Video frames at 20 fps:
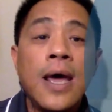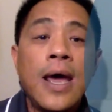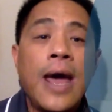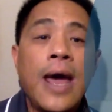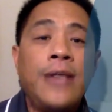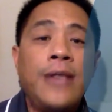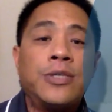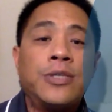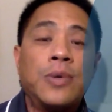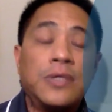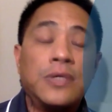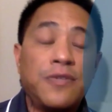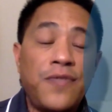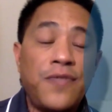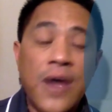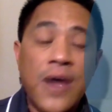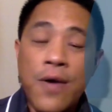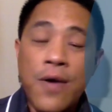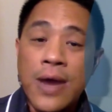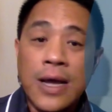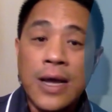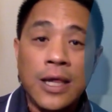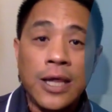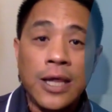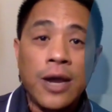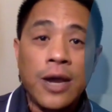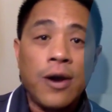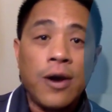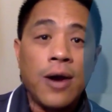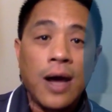And so it's very
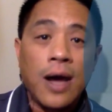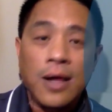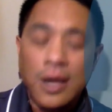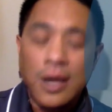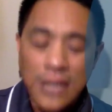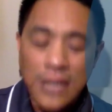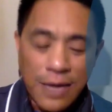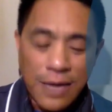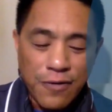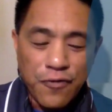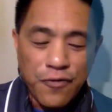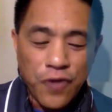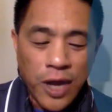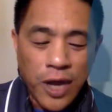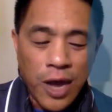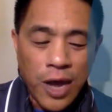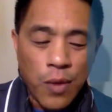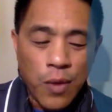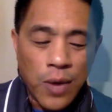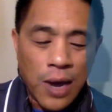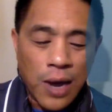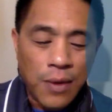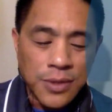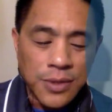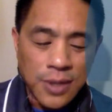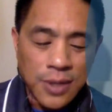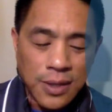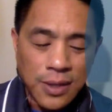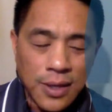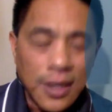clear. I'll never forget when I was
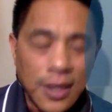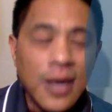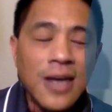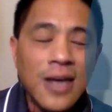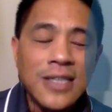on the